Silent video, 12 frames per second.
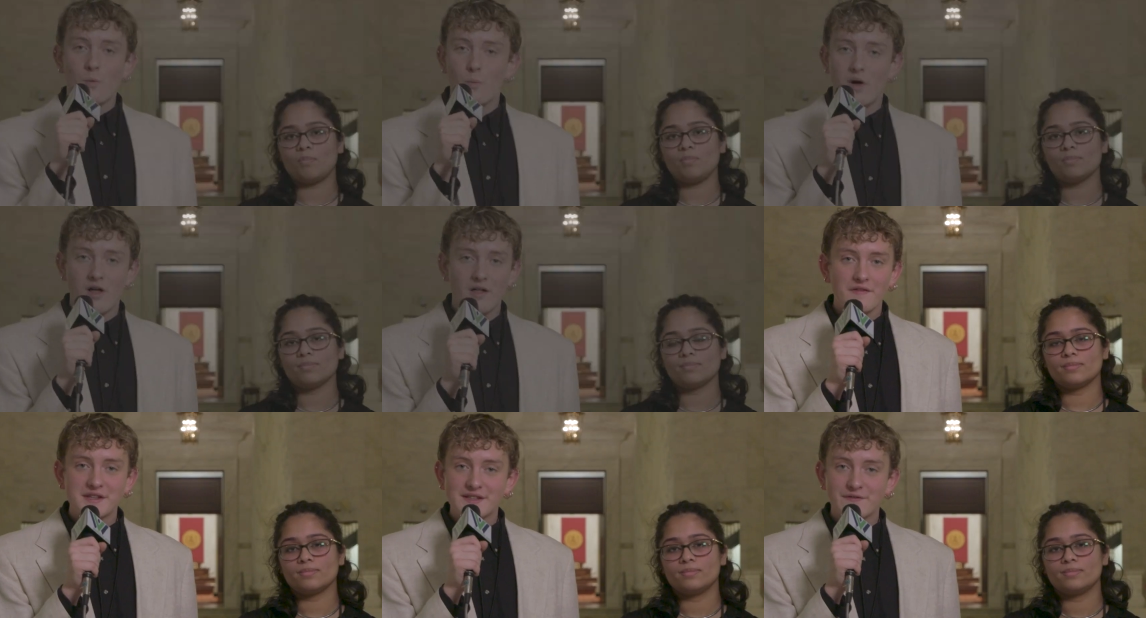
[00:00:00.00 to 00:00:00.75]
Speaker 1: While all
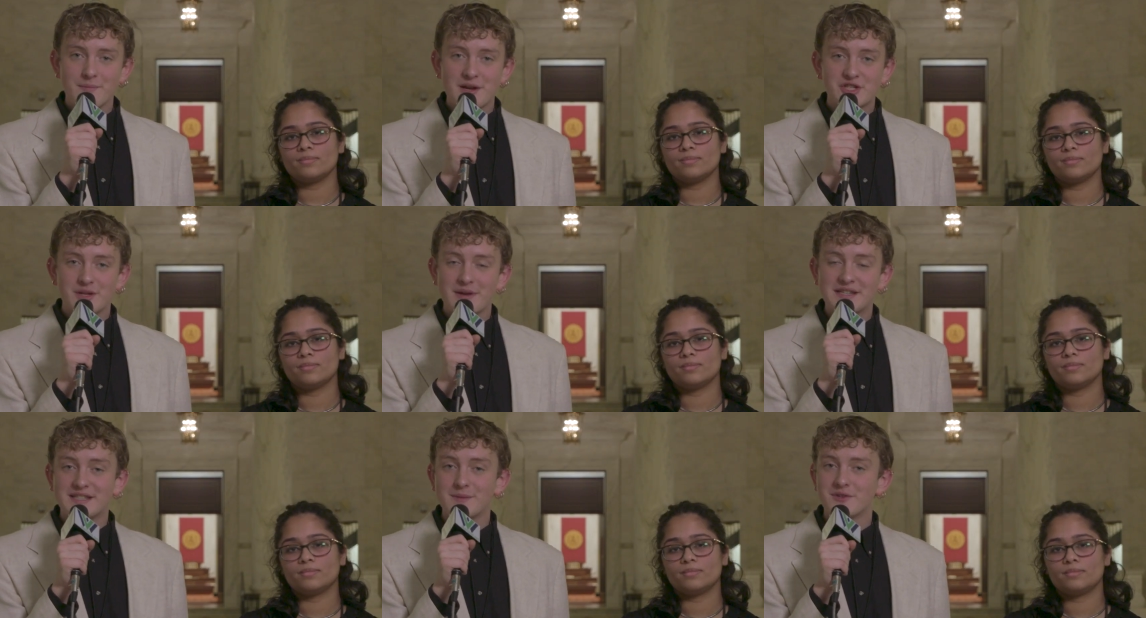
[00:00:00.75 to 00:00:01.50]
of this information may
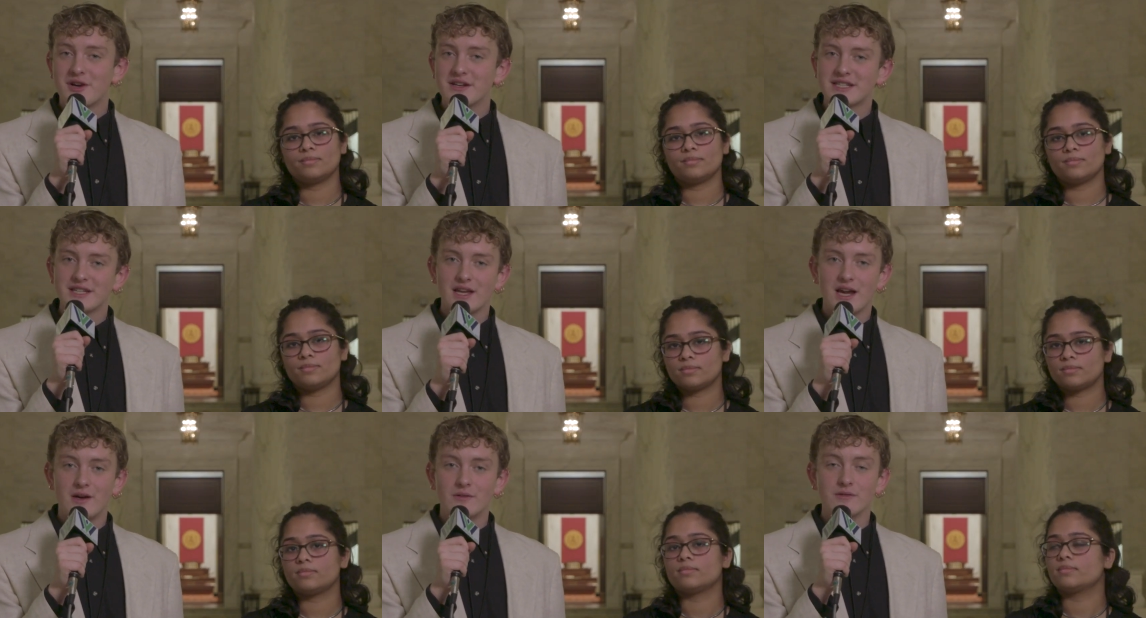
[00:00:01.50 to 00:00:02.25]
seem daunting
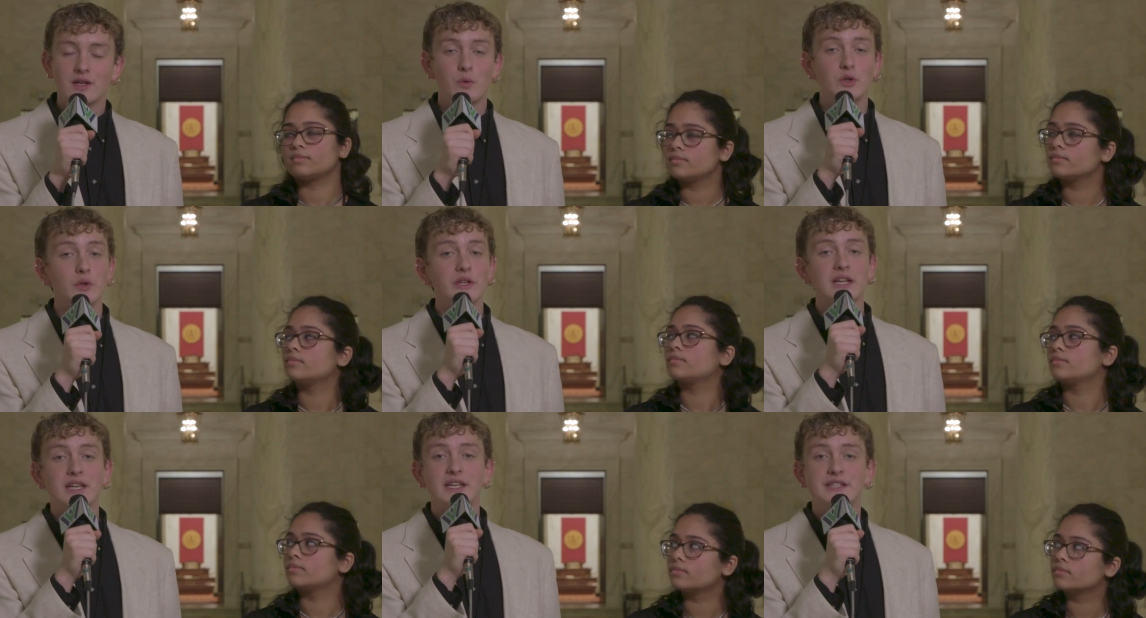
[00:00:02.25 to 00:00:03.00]
now, it will only
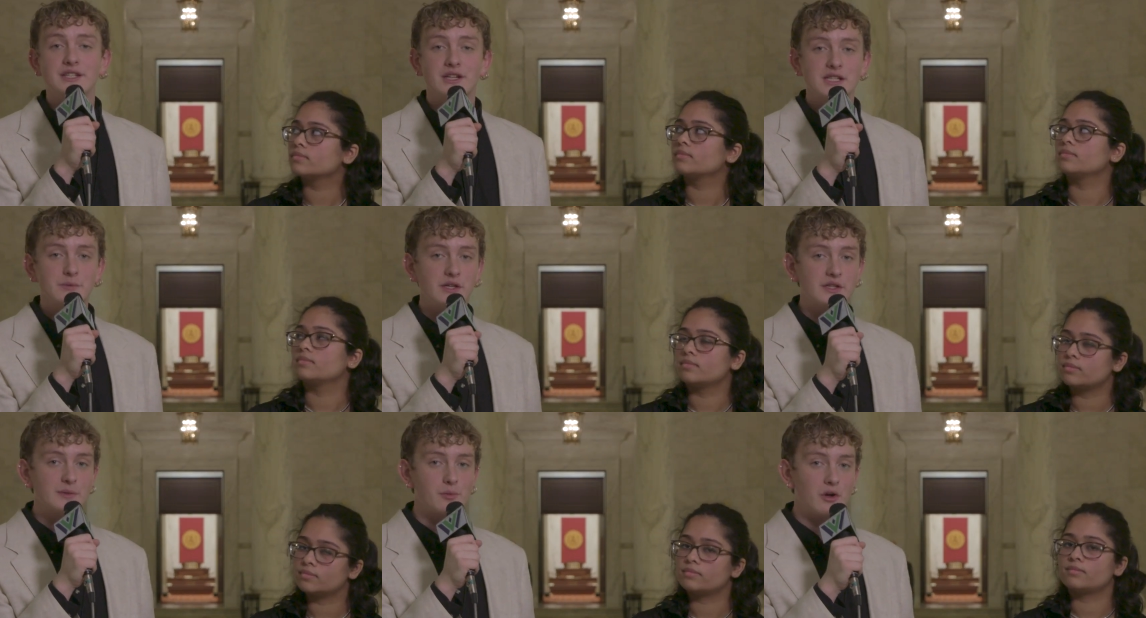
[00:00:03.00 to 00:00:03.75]
get easier as we
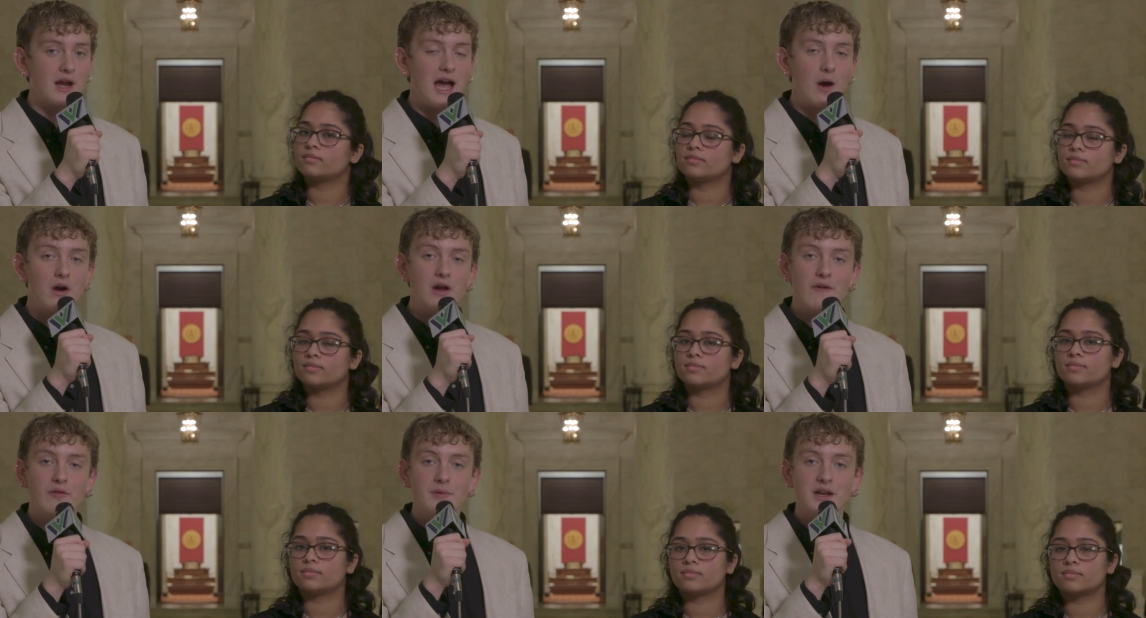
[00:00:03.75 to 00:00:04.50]
explore how our
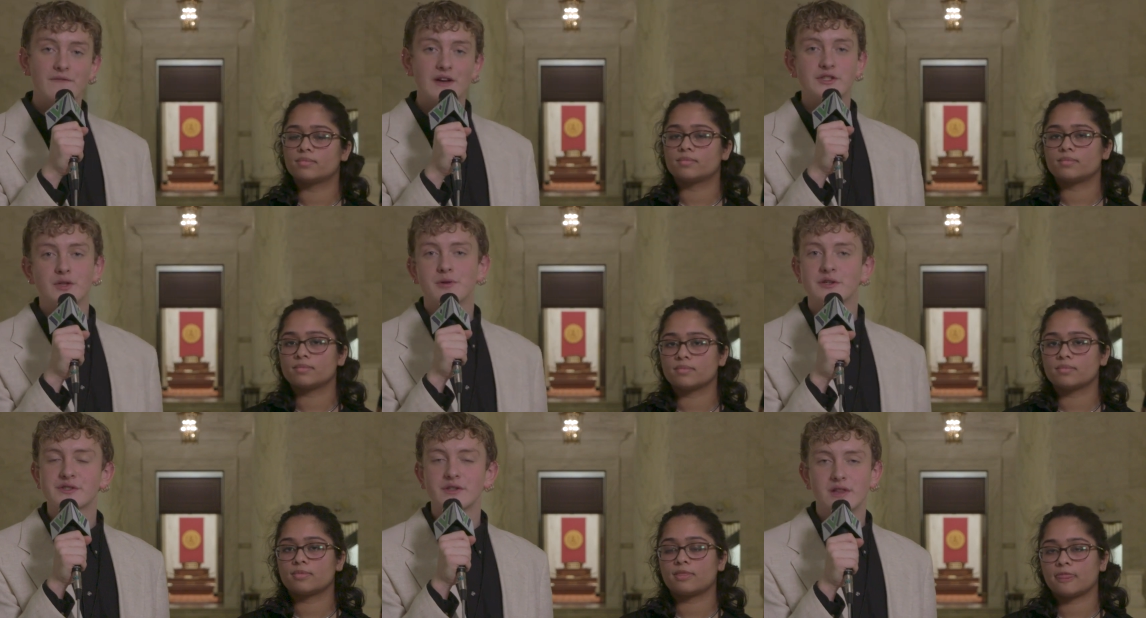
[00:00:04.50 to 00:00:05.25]
government affects your
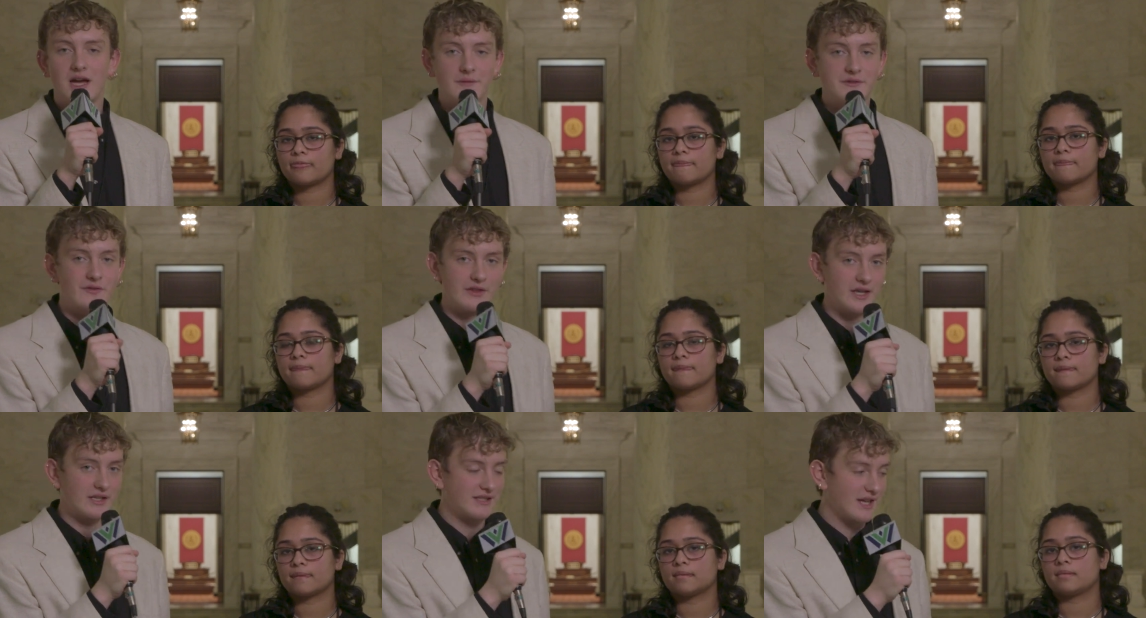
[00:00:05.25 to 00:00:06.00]
personal lives for the
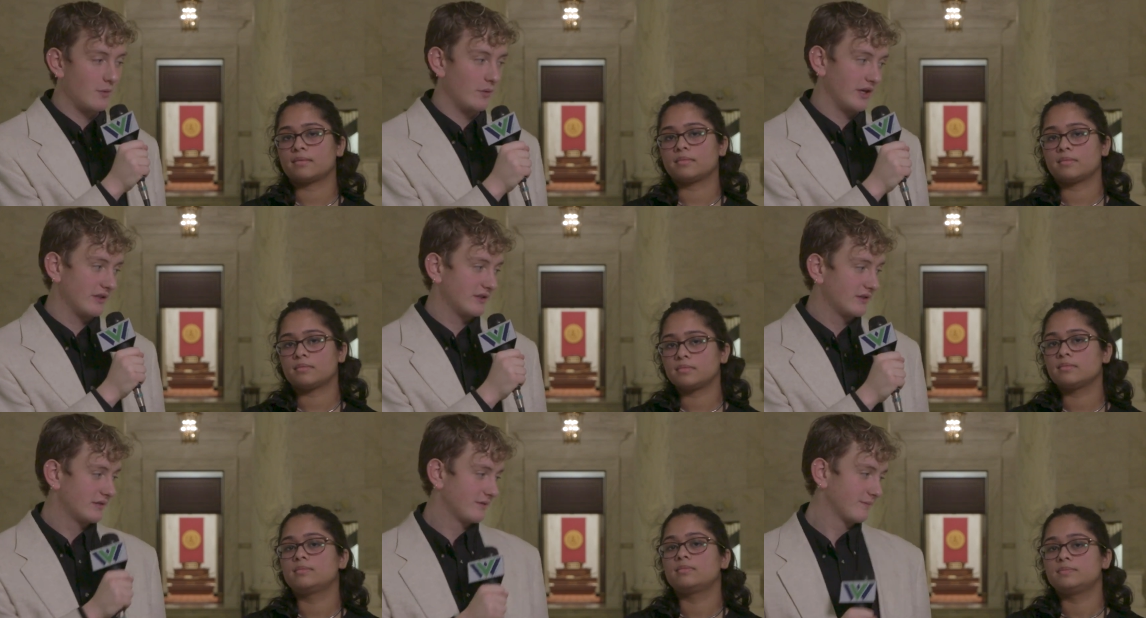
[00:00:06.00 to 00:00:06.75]
next 10 weeks.